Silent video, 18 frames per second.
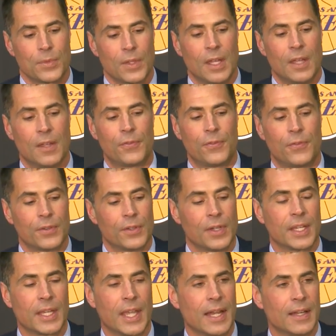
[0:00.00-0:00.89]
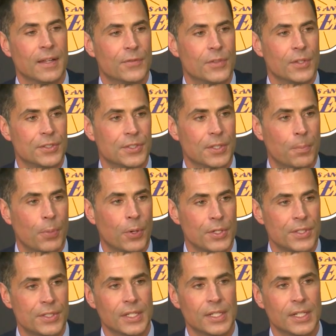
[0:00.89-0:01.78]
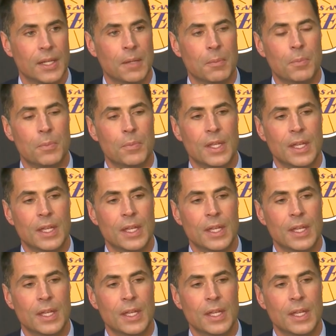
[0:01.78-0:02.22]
If there's a person